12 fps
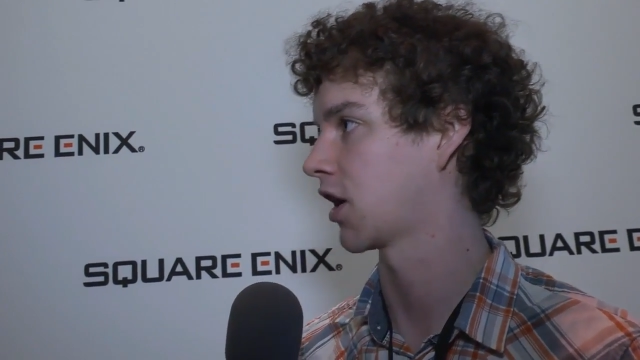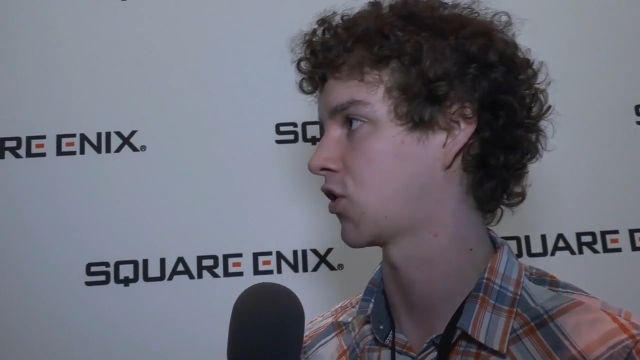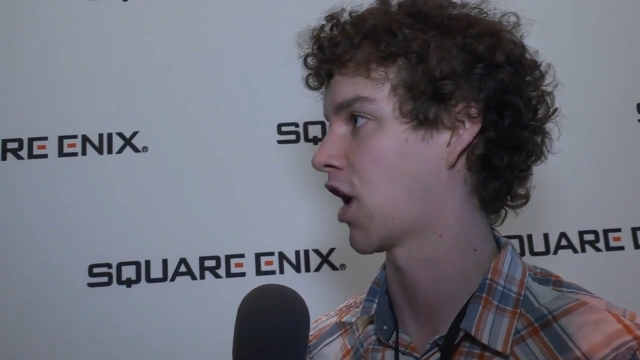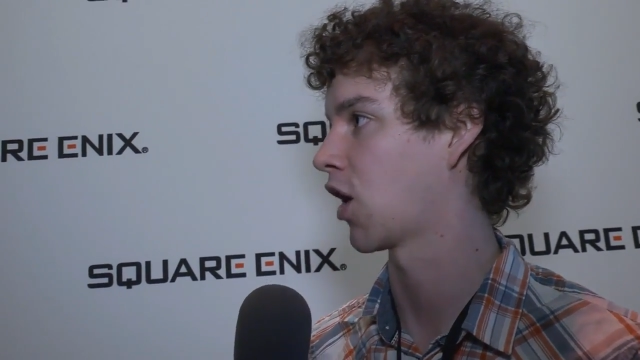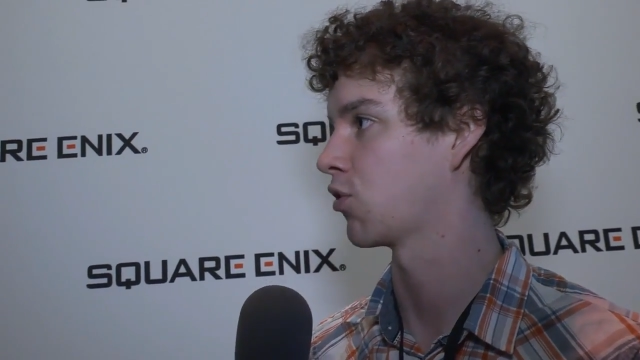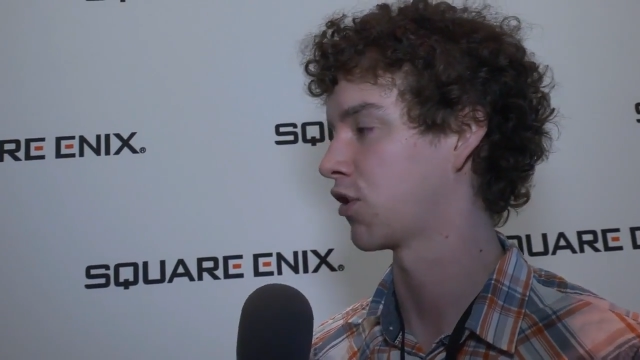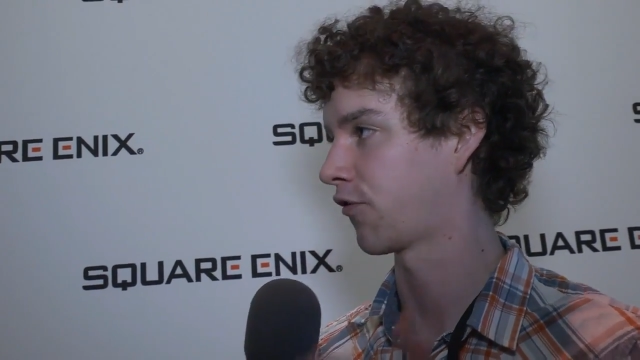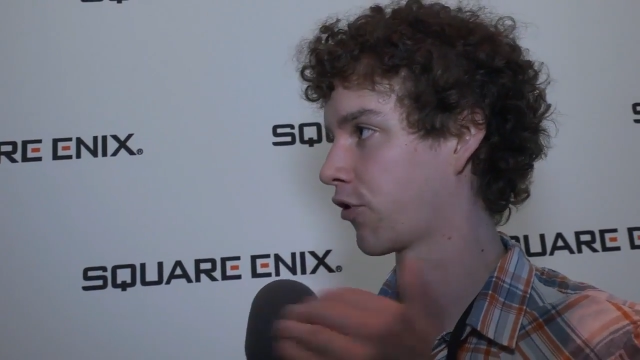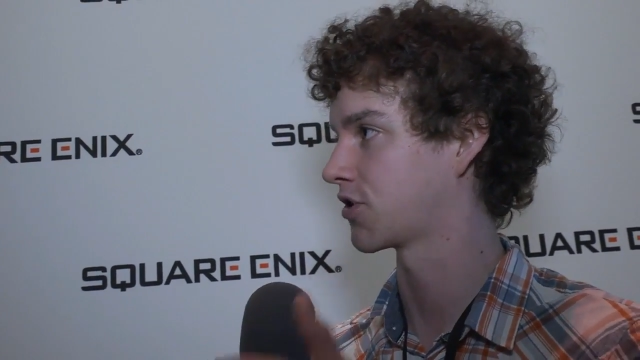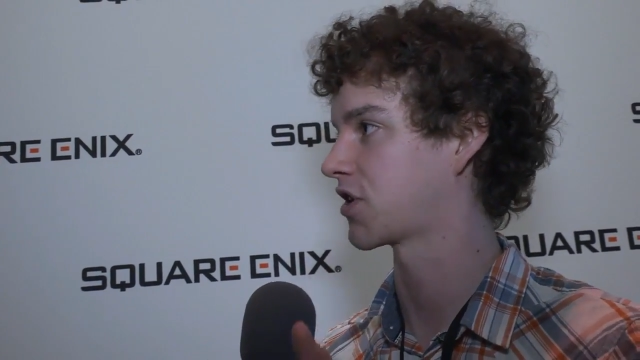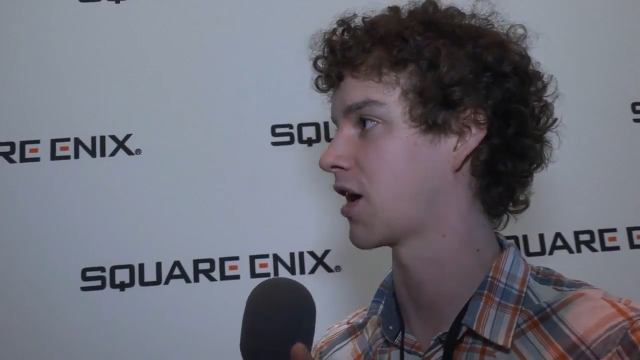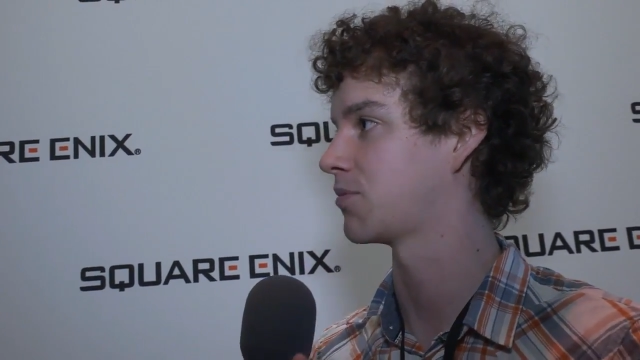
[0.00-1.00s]
like that where the
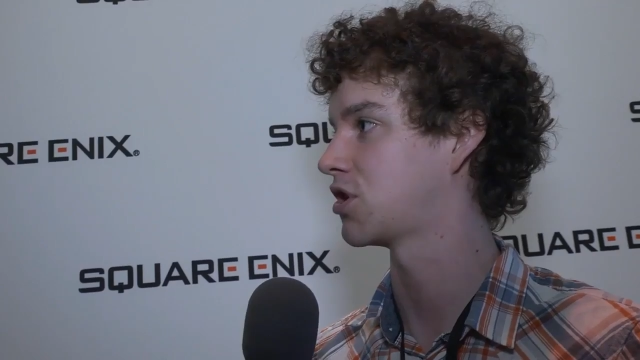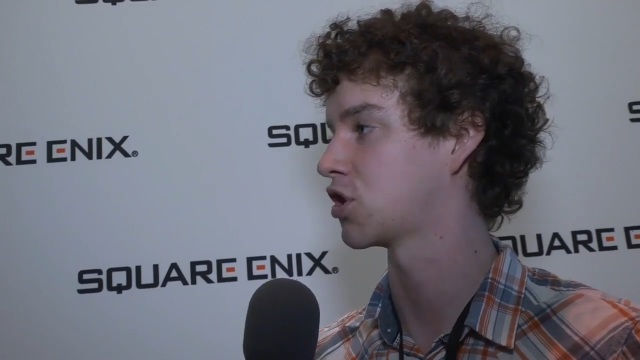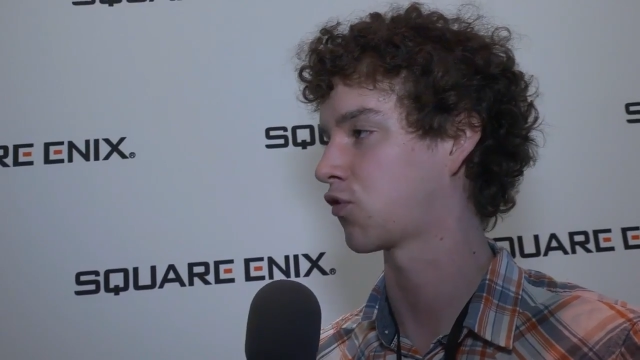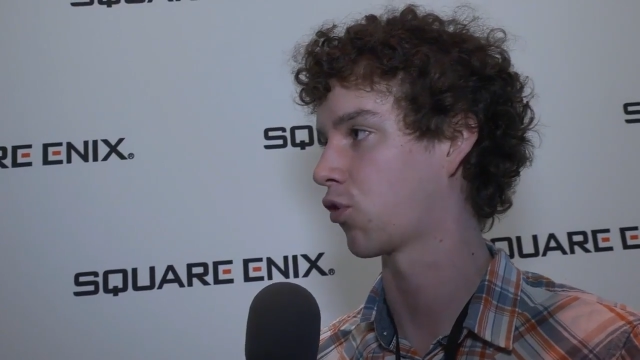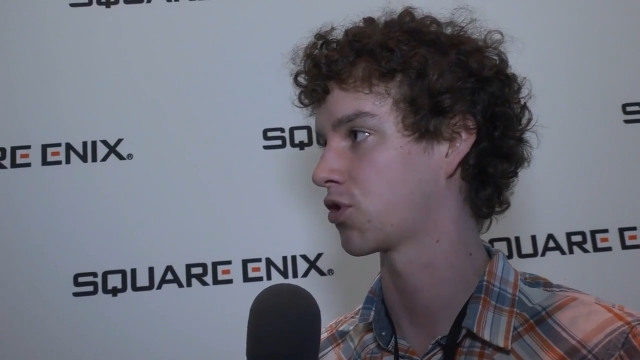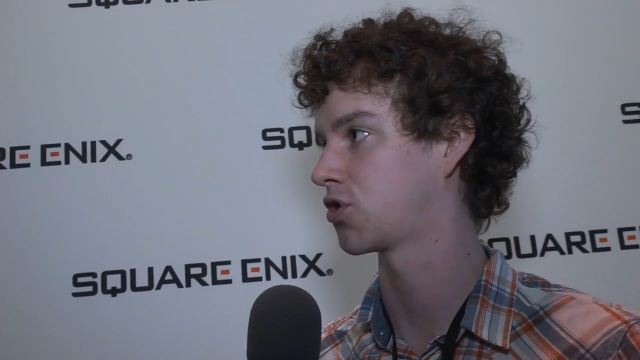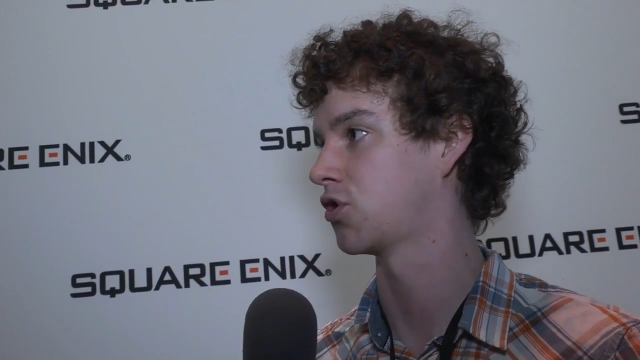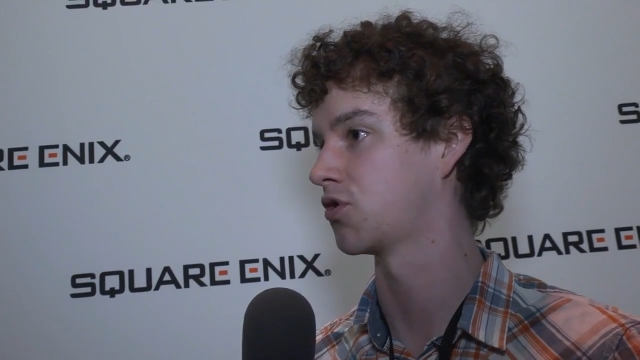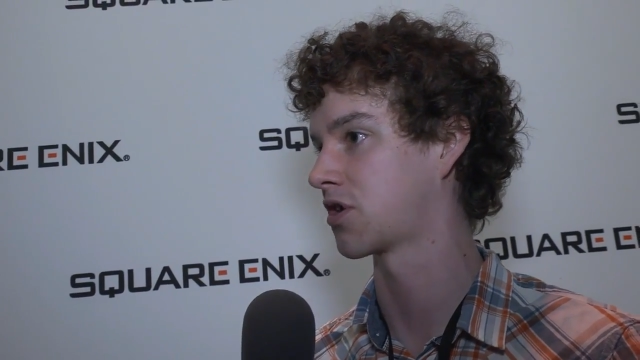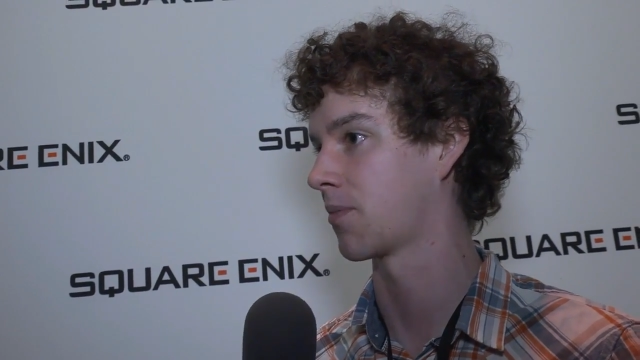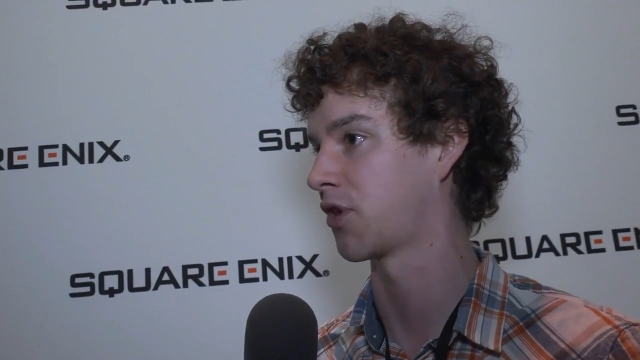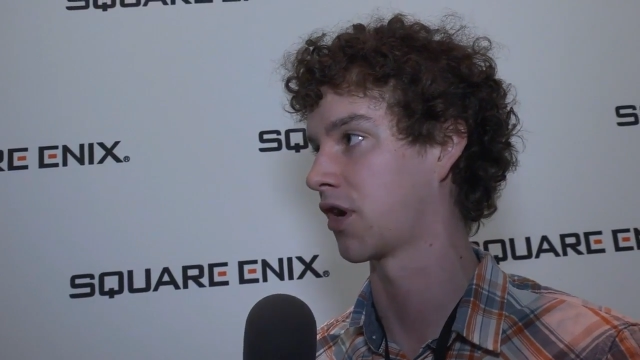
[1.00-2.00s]
first time she is forced to do
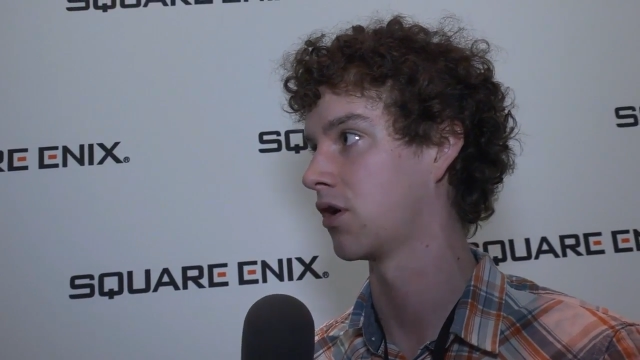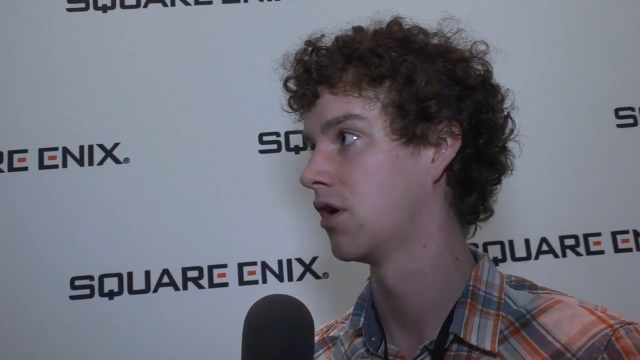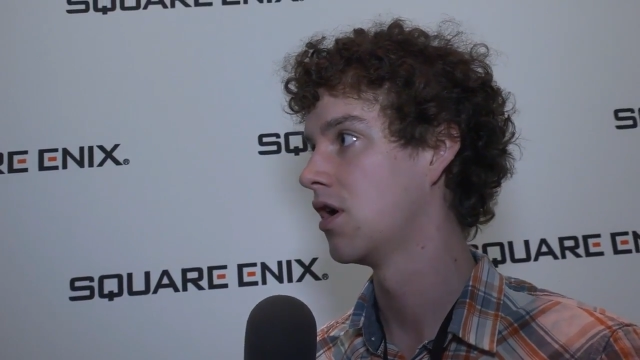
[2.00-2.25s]
something